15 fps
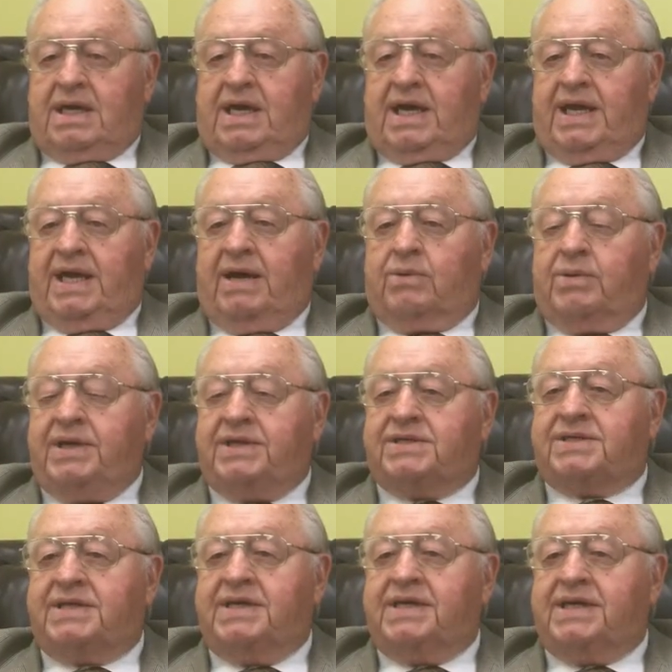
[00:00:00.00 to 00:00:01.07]
and I
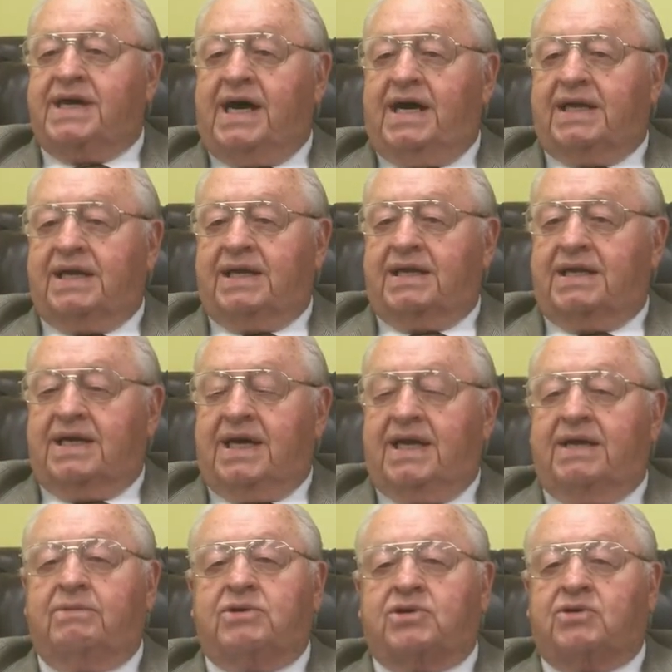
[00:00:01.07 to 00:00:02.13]
reached in and got it, and
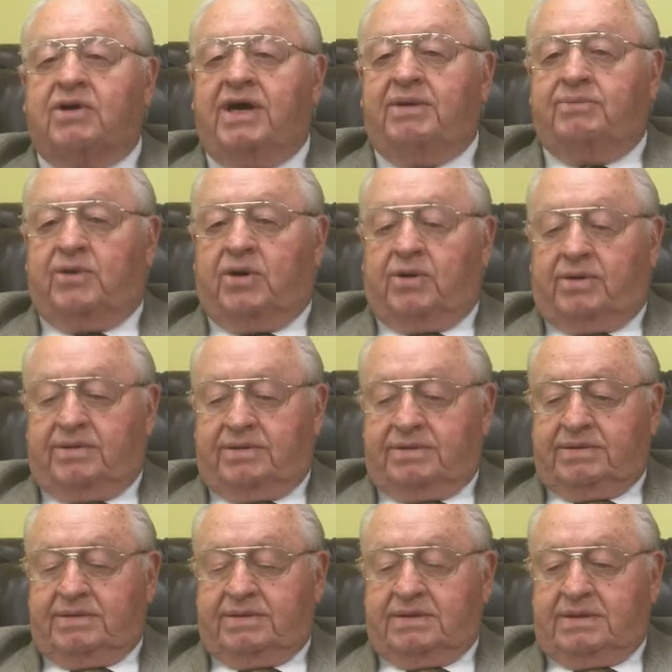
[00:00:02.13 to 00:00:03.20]
it was Grandma.
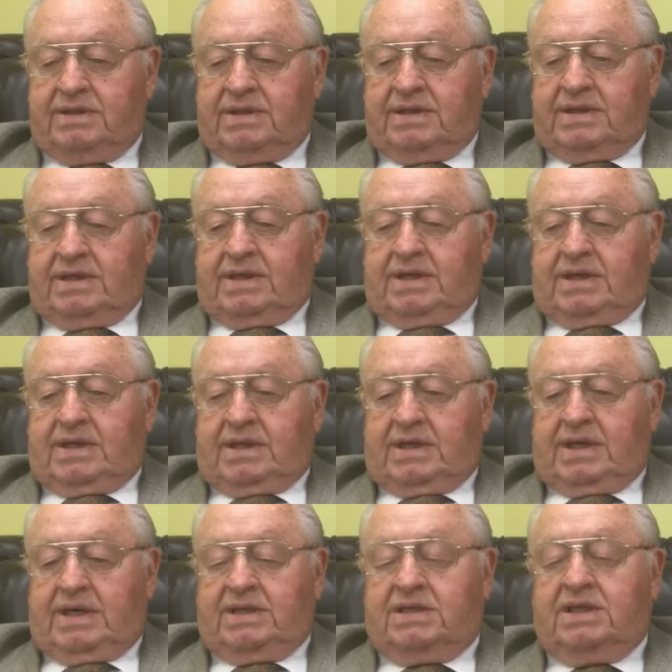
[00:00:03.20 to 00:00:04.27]

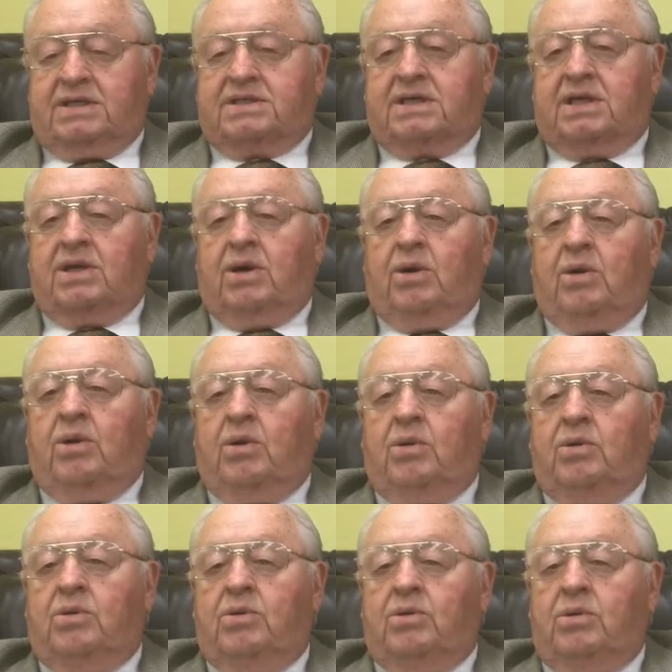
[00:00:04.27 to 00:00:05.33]
And she said,
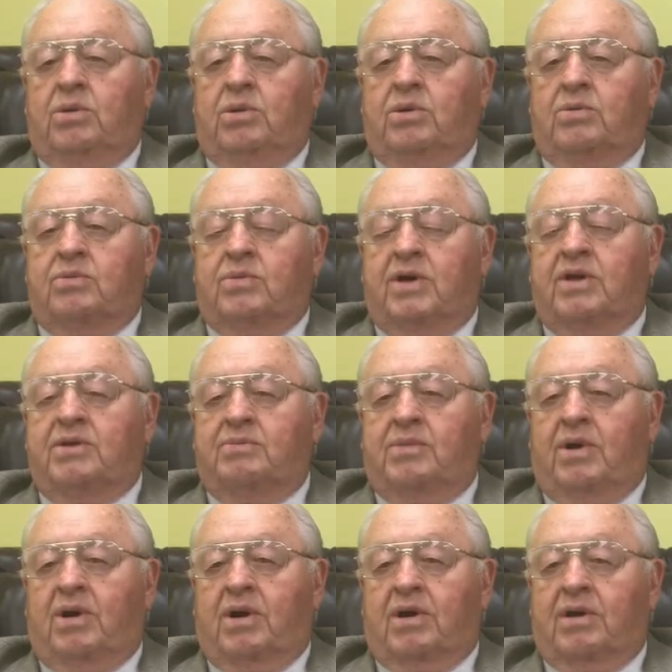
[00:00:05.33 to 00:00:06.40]
"Oh, Brother
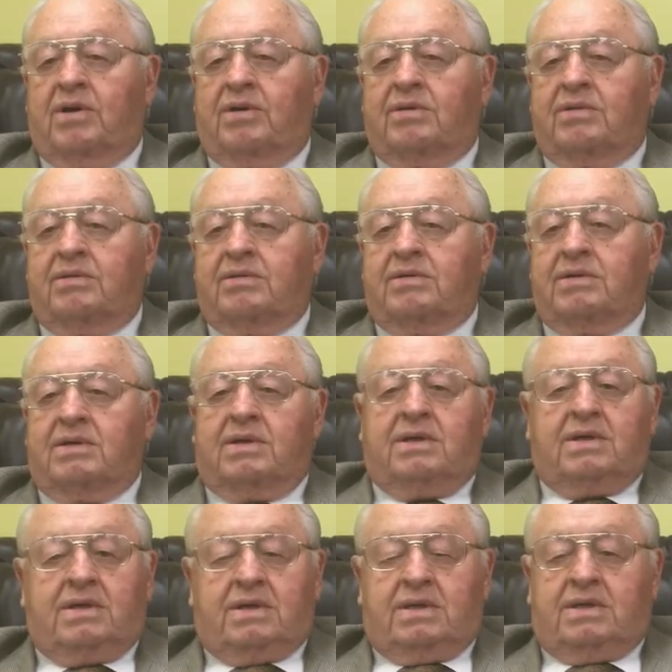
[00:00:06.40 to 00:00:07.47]
Marler,
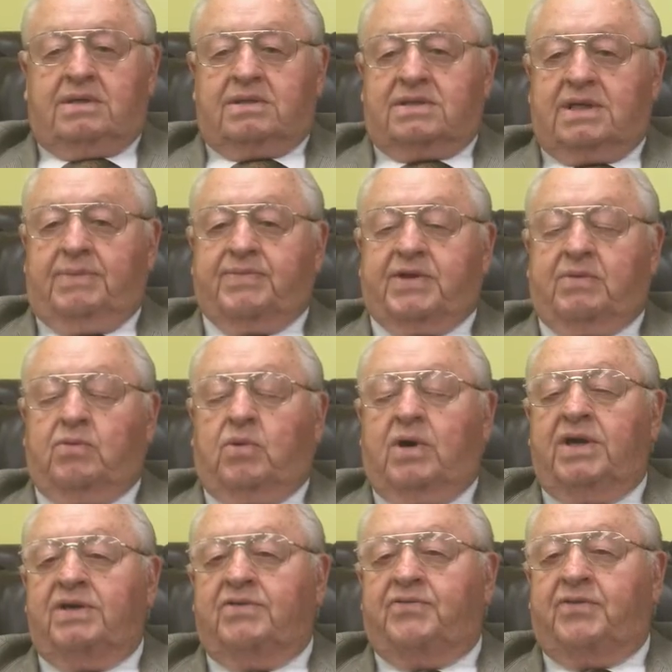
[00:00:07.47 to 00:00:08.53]
something
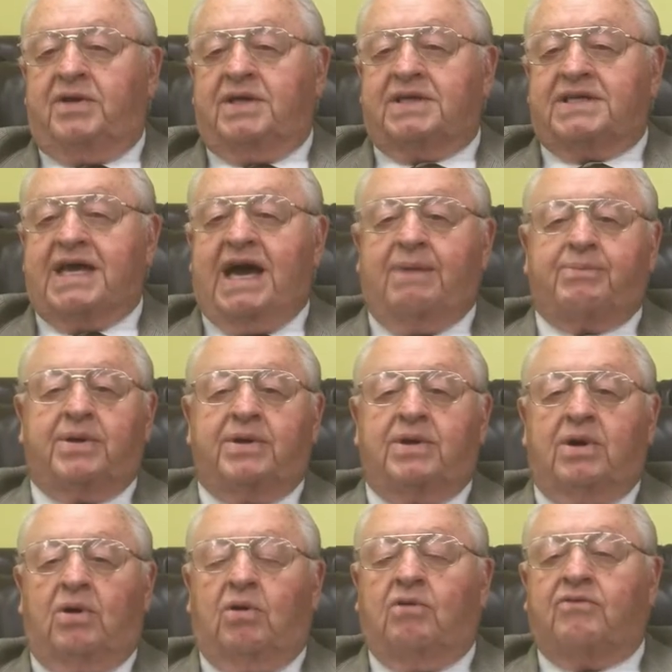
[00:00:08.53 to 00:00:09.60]
wonderful has happened
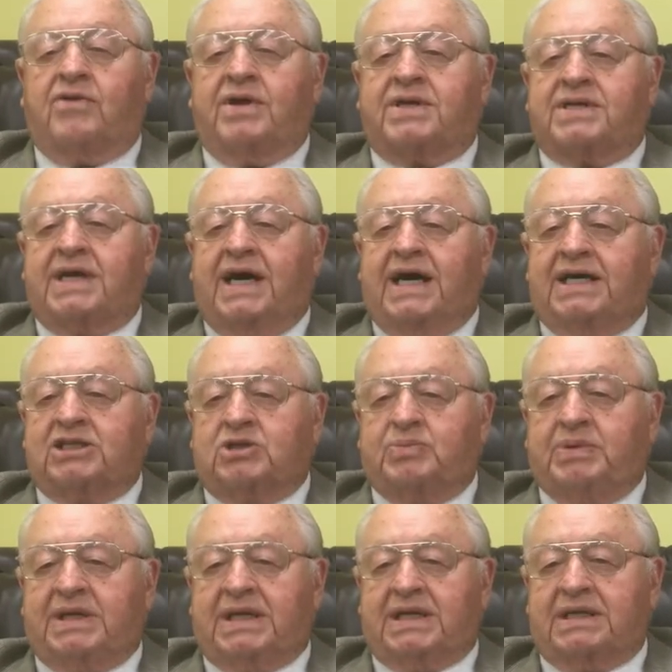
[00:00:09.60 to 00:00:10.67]
over at the
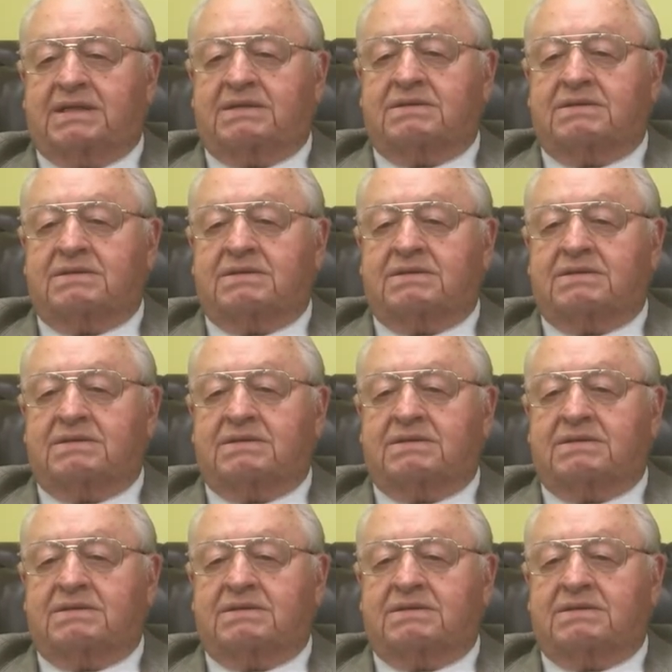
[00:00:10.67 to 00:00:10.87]
hospital."